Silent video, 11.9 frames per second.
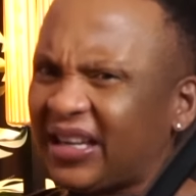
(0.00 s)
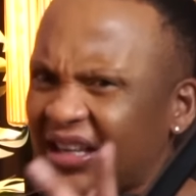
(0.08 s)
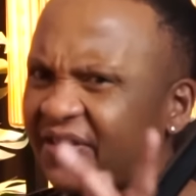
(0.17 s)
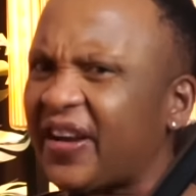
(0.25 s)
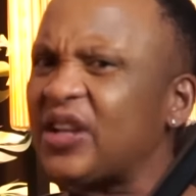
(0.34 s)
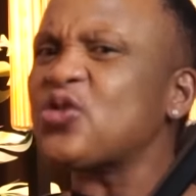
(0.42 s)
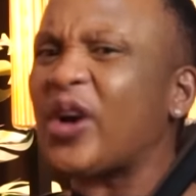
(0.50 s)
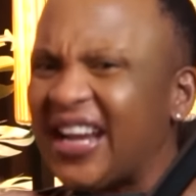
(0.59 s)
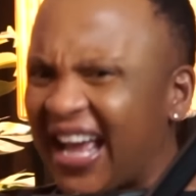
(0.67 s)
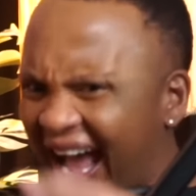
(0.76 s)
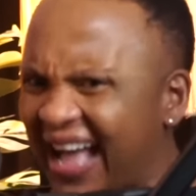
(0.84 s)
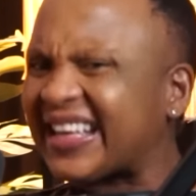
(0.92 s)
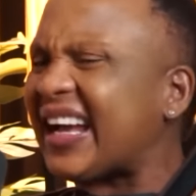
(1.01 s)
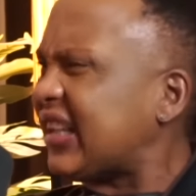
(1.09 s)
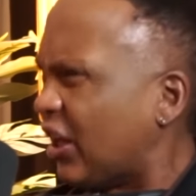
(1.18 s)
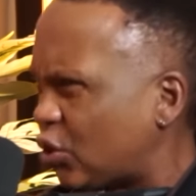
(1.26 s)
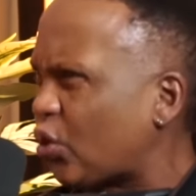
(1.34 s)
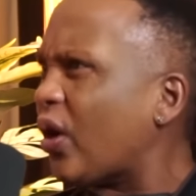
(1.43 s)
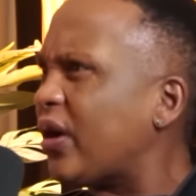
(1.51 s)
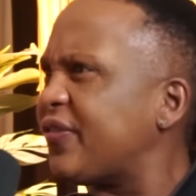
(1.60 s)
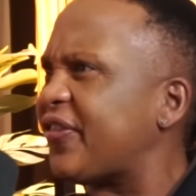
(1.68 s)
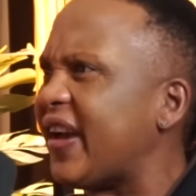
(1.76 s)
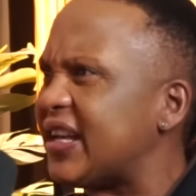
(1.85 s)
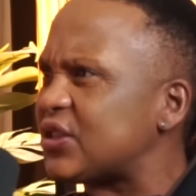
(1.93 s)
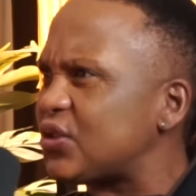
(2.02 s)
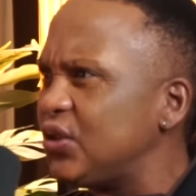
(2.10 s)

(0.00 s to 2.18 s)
eventually, I get her to confess.